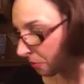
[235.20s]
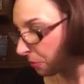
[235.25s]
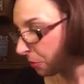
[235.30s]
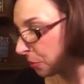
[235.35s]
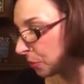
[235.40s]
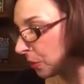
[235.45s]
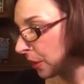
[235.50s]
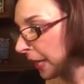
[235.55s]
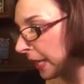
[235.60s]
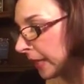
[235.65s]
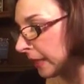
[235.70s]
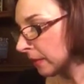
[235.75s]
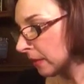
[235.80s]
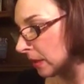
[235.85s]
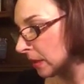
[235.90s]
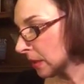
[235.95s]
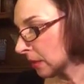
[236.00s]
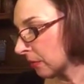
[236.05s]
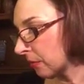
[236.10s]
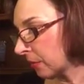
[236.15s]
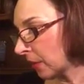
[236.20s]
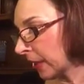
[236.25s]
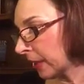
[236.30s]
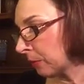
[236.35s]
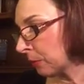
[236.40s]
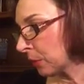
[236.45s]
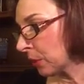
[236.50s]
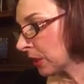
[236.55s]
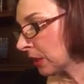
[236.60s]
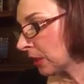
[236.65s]
Pray the
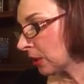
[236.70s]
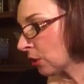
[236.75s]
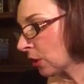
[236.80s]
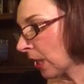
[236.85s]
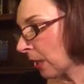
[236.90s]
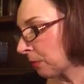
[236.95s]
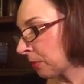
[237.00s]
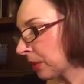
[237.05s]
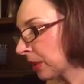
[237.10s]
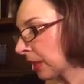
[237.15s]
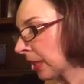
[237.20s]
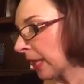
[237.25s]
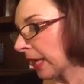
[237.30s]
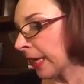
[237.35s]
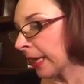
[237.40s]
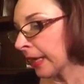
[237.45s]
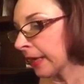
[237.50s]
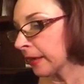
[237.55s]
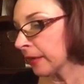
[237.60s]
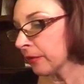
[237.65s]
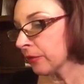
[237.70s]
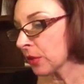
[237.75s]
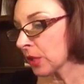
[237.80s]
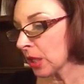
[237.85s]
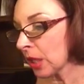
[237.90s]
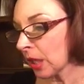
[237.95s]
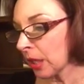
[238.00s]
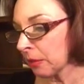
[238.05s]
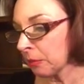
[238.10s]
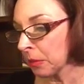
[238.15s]
Divine Mercy Chaplet ahead of
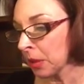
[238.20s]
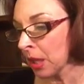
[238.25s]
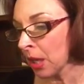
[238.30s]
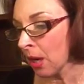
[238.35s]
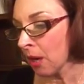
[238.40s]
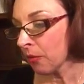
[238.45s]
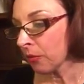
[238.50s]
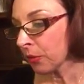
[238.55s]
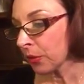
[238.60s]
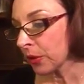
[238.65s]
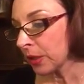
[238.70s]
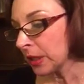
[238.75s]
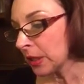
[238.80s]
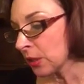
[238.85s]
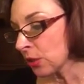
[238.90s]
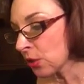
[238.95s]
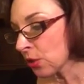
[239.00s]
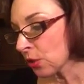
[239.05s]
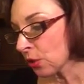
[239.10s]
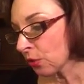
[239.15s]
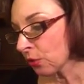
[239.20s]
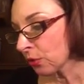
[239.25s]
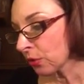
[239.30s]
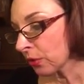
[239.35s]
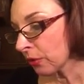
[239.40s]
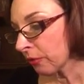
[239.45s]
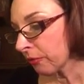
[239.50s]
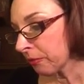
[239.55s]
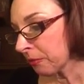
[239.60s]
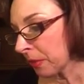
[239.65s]
time for these
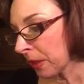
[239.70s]
children of